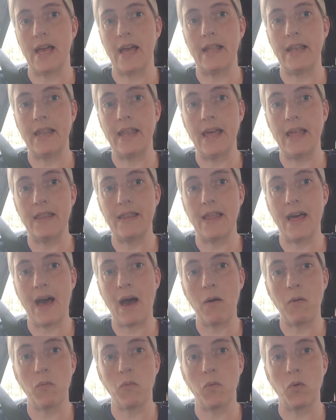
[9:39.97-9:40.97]
And then
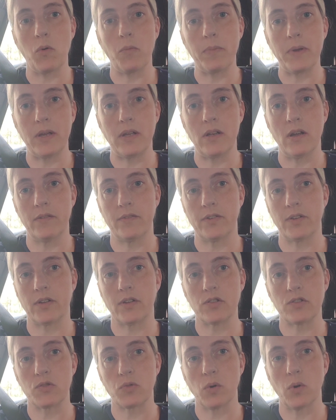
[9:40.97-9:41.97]
that will be enough to
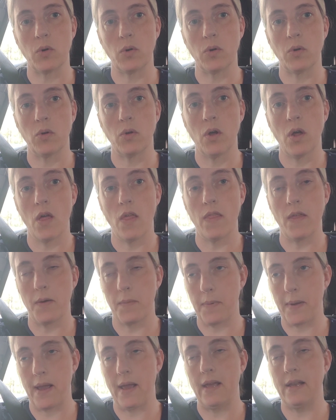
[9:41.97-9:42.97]
control
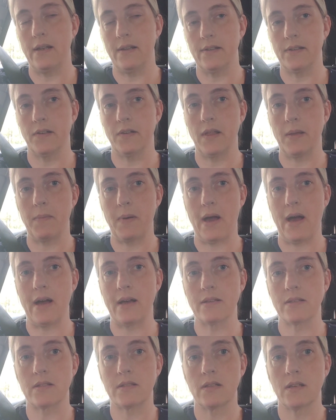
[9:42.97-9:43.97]
their pain until they
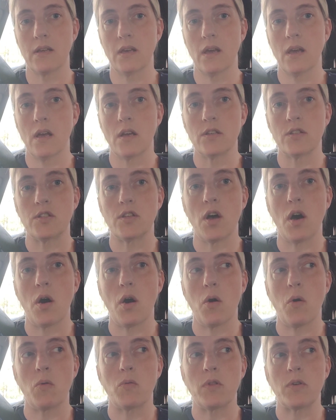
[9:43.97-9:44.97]
pass.
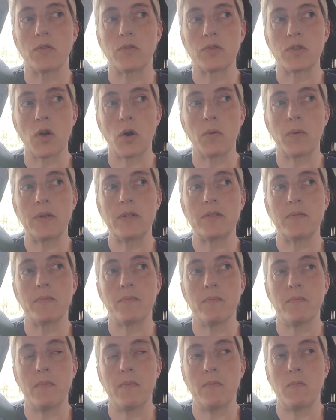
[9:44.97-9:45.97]
So there's always
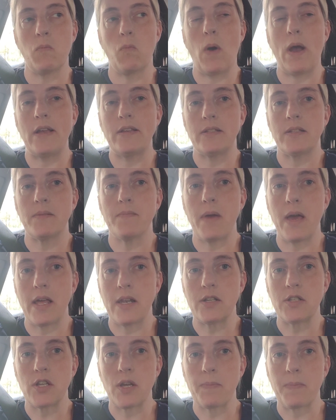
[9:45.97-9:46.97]
ways to
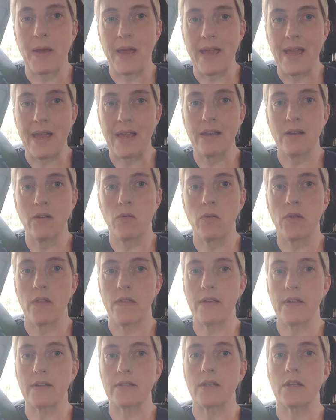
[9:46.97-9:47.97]
manage that pain or the
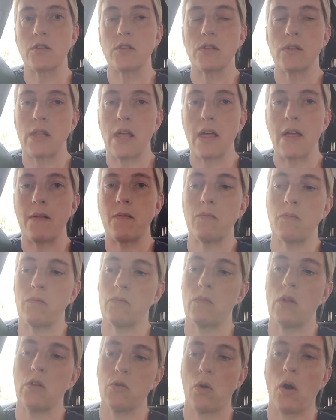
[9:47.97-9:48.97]
things that
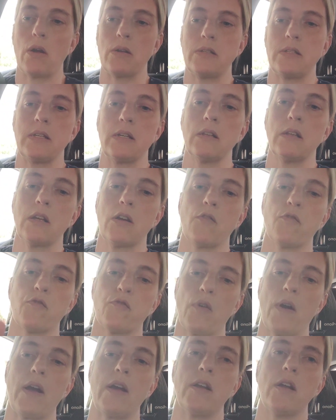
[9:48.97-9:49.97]
you're ideally
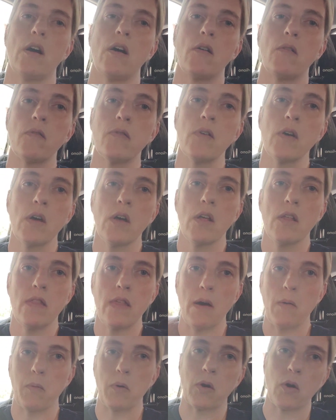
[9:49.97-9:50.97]
afraid of
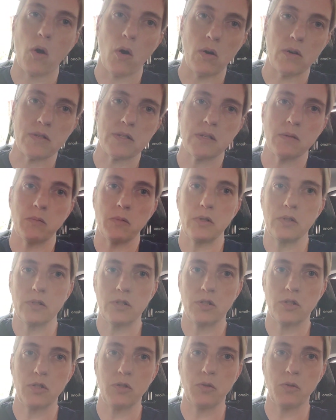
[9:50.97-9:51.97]
that would cause someone
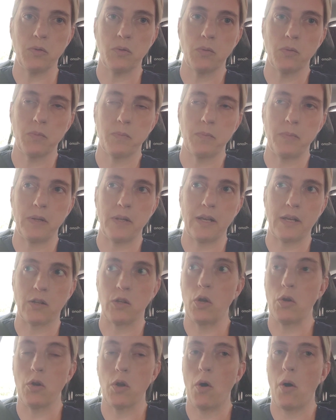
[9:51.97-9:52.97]
to be like,
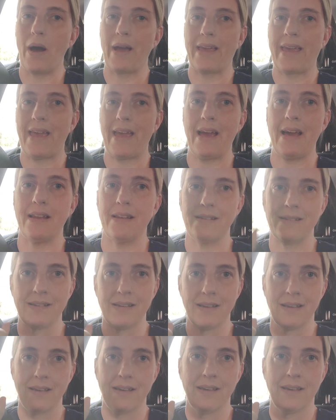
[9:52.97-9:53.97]
no, I can't.
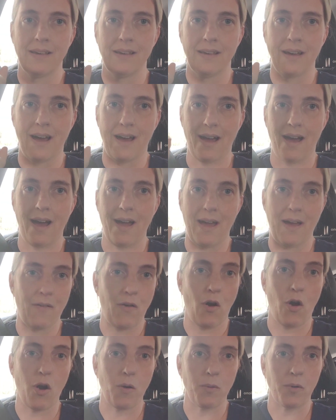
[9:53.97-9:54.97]
I have
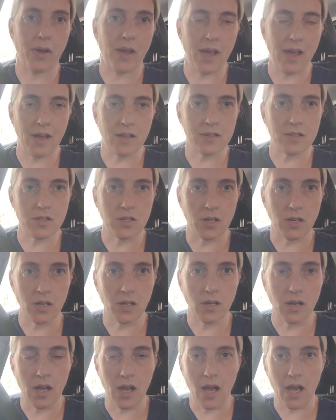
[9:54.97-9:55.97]
horrible
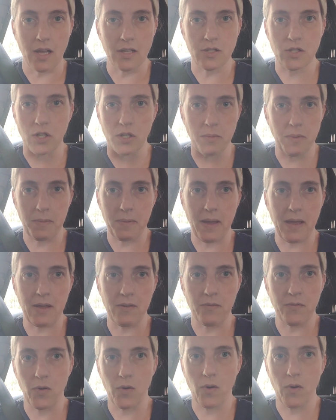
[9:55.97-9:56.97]
cancer. It's going to be
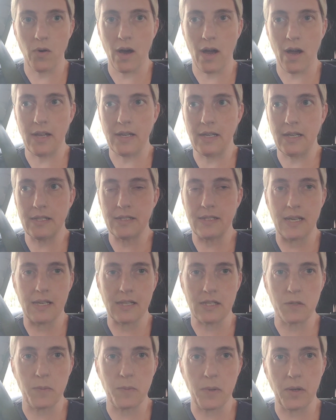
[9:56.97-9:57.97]
painful. I need to take
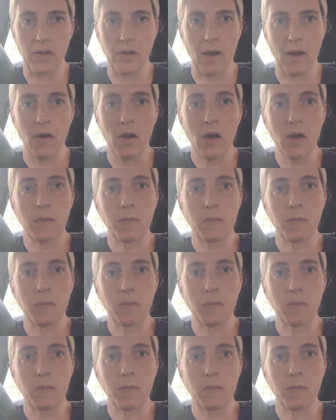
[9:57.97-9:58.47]
this pill now.